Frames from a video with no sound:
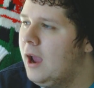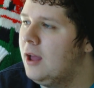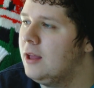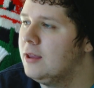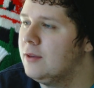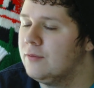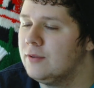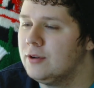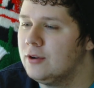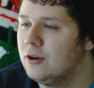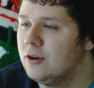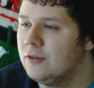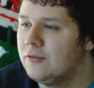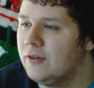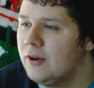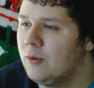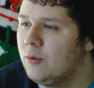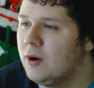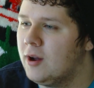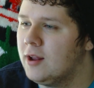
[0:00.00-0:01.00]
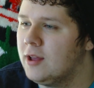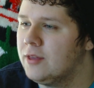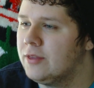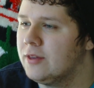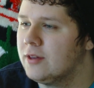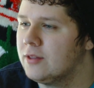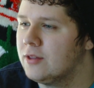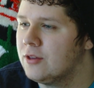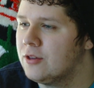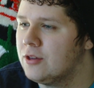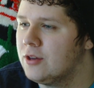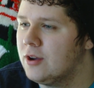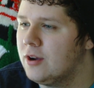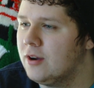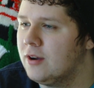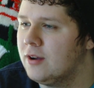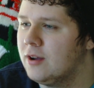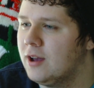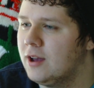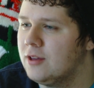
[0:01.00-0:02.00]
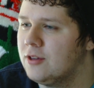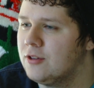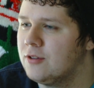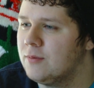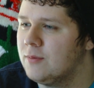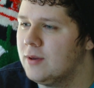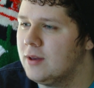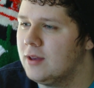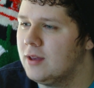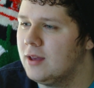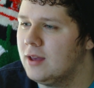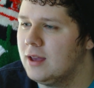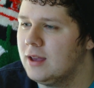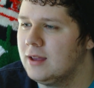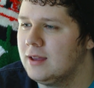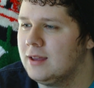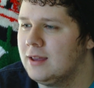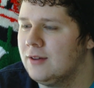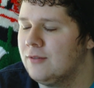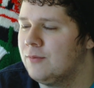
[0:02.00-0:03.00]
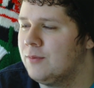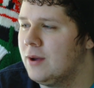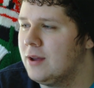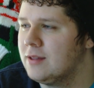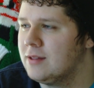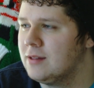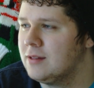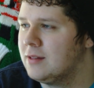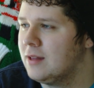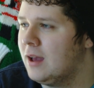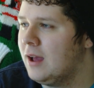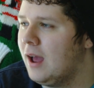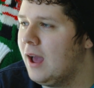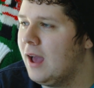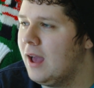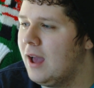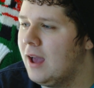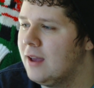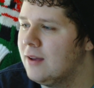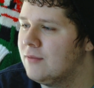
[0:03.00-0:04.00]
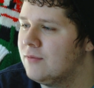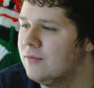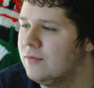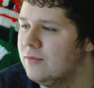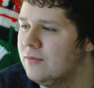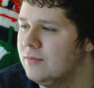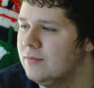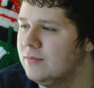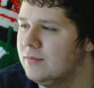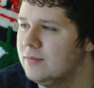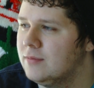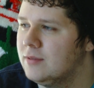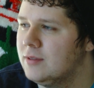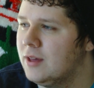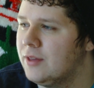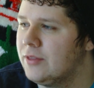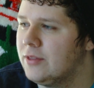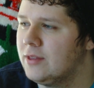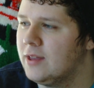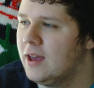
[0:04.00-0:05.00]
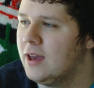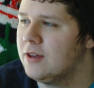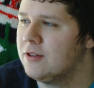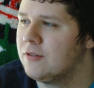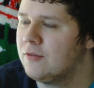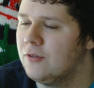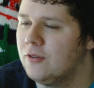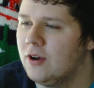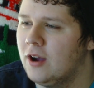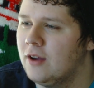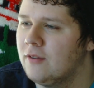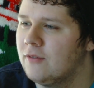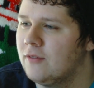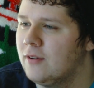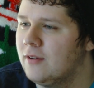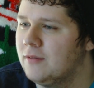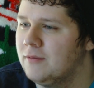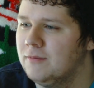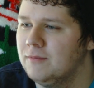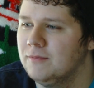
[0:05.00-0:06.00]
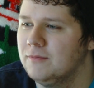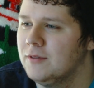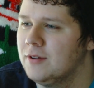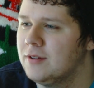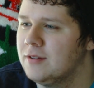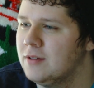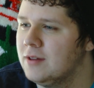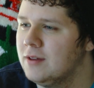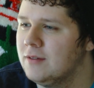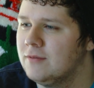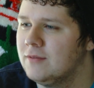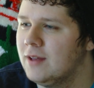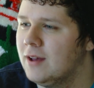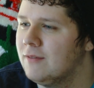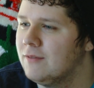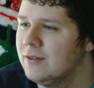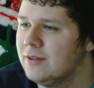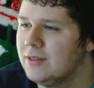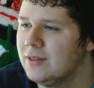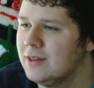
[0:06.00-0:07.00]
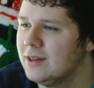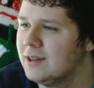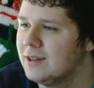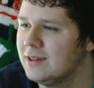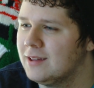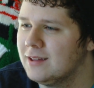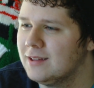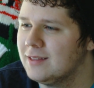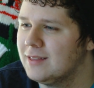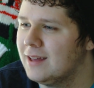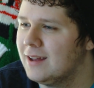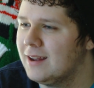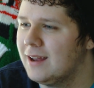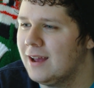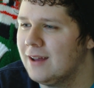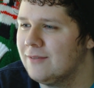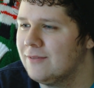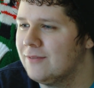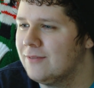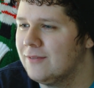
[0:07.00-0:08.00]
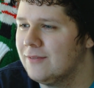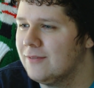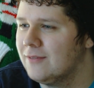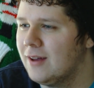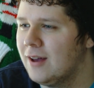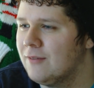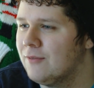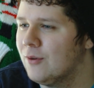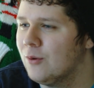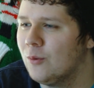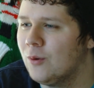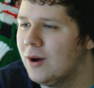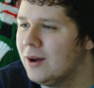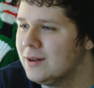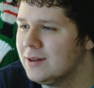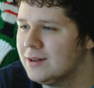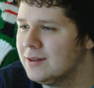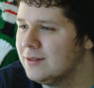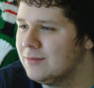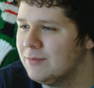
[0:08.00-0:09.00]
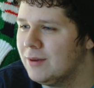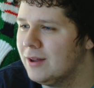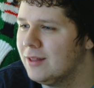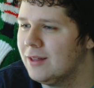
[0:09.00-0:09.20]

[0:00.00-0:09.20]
don't even know if I want anything this year. I just might give presents. I, I have nothing to ask for. I've received everything that I've ever wanted in my